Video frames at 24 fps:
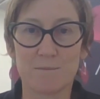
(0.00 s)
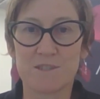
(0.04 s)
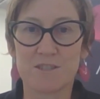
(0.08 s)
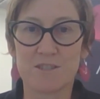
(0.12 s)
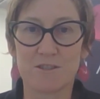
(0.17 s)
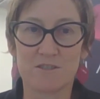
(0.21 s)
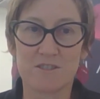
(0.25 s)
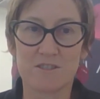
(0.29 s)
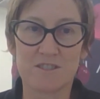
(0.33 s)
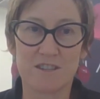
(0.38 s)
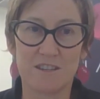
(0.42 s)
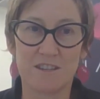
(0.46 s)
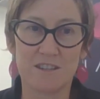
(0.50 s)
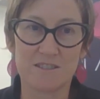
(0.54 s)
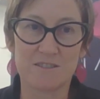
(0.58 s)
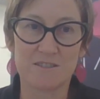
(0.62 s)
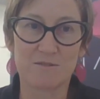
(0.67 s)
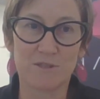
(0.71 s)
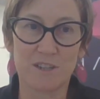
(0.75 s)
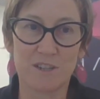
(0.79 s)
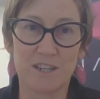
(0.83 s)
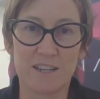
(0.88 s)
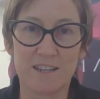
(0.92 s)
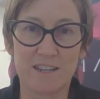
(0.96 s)
So
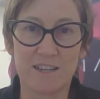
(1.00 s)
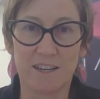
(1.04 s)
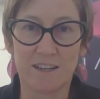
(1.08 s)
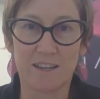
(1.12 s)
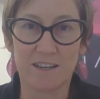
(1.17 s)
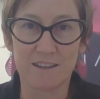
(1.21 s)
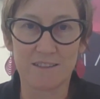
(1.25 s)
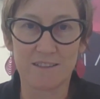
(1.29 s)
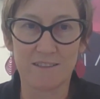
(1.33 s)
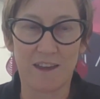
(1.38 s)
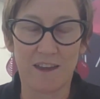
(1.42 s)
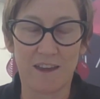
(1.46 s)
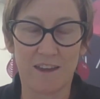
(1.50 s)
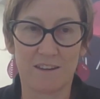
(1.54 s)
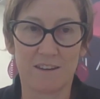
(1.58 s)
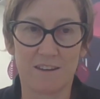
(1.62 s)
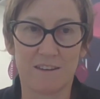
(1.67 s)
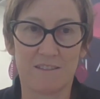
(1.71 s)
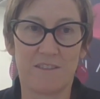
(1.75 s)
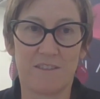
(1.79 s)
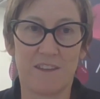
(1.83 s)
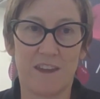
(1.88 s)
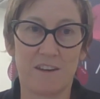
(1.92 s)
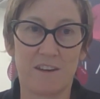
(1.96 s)
it's really getting
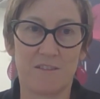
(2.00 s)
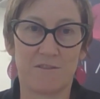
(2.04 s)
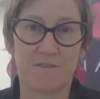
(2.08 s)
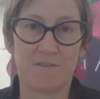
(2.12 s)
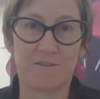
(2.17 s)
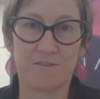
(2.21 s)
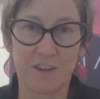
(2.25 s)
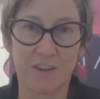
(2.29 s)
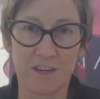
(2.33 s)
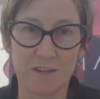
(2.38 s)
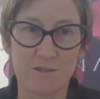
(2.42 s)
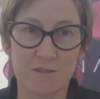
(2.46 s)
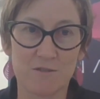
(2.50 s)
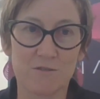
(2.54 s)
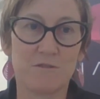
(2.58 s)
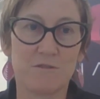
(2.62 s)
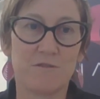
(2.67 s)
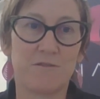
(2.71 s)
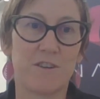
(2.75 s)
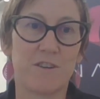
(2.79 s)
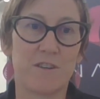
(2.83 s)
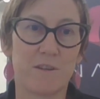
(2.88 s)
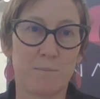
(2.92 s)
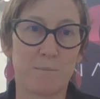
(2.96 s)
that feel
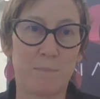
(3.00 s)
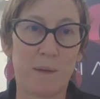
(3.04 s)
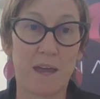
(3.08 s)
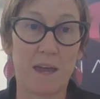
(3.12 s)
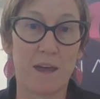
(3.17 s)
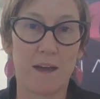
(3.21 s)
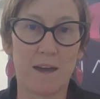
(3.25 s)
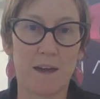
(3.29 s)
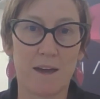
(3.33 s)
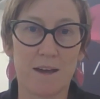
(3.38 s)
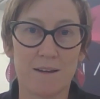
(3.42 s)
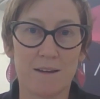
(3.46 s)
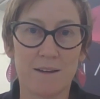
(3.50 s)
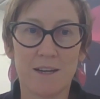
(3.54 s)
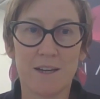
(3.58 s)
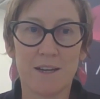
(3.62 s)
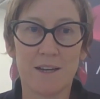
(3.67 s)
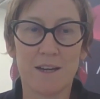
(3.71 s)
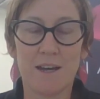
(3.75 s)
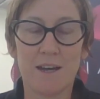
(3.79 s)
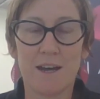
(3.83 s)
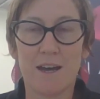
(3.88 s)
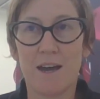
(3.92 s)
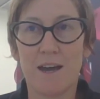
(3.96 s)
for the power.
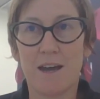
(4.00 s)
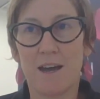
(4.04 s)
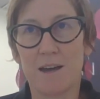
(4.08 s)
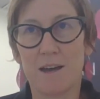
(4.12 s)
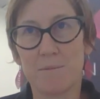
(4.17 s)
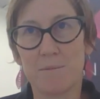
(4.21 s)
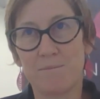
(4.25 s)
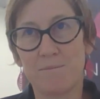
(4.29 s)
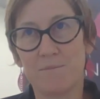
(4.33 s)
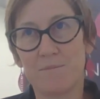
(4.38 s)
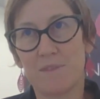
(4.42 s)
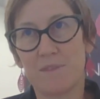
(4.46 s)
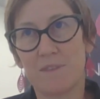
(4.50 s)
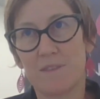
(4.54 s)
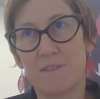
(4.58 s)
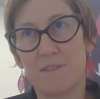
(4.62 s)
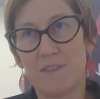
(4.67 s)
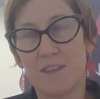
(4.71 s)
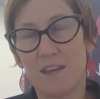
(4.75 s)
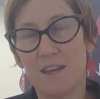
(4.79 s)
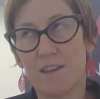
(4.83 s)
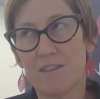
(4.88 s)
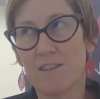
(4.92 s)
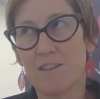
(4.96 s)

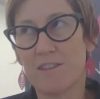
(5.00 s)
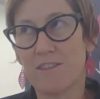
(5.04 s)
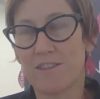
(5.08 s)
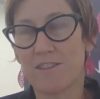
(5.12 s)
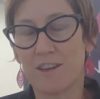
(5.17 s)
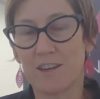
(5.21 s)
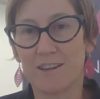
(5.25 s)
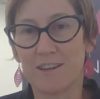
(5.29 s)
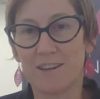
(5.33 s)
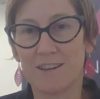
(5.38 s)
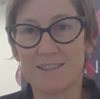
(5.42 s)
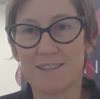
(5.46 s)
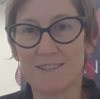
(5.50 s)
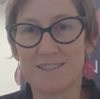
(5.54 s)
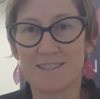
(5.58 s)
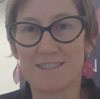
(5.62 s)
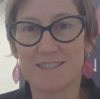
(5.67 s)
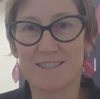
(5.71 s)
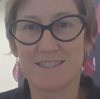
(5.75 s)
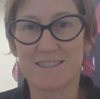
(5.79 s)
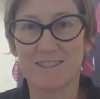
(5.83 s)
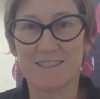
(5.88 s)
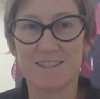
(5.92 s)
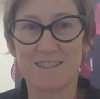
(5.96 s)
The other thing
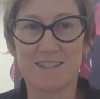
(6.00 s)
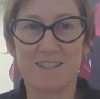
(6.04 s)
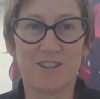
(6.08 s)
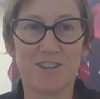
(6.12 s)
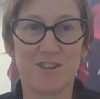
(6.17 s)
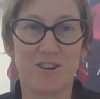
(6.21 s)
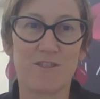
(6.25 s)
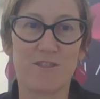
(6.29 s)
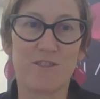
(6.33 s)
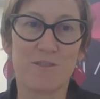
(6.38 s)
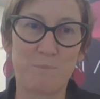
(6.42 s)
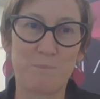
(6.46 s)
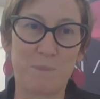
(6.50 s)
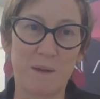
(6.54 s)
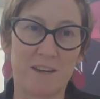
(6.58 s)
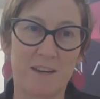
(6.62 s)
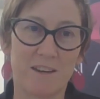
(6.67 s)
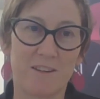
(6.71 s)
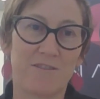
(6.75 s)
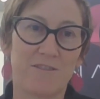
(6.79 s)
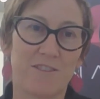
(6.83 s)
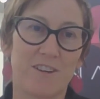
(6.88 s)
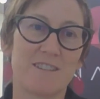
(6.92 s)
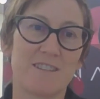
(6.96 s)
is, the
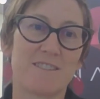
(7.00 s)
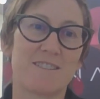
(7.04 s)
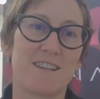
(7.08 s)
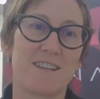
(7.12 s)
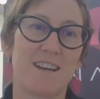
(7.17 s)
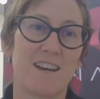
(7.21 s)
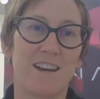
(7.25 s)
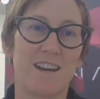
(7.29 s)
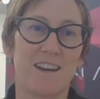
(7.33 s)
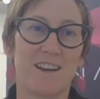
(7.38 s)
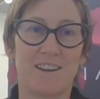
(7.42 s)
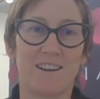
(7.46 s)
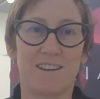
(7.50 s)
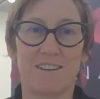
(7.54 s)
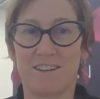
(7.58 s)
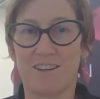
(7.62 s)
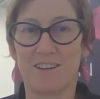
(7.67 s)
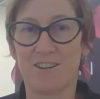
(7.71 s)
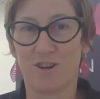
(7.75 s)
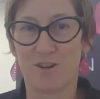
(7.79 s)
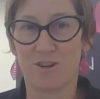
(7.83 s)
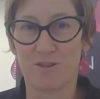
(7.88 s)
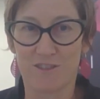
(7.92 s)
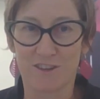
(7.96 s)
benefits are,
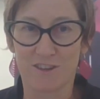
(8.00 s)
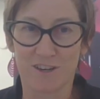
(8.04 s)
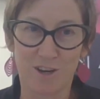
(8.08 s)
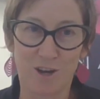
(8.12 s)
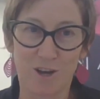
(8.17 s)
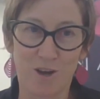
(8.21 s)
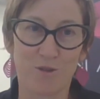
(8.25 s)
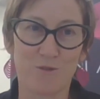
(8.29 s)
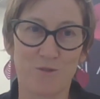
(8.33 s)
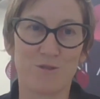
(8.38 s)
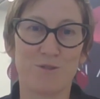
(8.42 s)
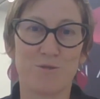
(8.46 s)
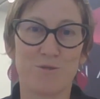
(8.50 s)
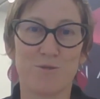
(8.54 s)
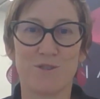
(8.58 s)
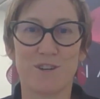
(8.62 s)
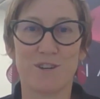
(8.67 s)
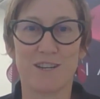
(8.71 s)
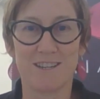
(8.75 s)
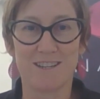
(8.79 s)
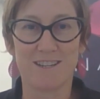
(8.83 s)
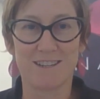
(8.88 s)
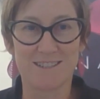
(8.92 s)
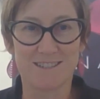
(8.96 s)
the low
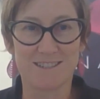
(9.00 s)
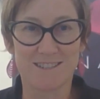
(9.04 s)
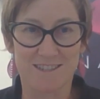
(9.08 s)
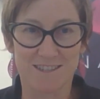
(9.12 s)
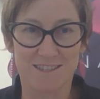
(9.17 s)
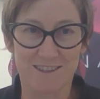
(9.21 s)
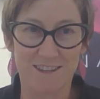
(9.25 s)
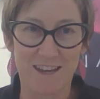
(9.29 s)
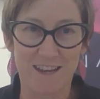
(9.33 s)
noise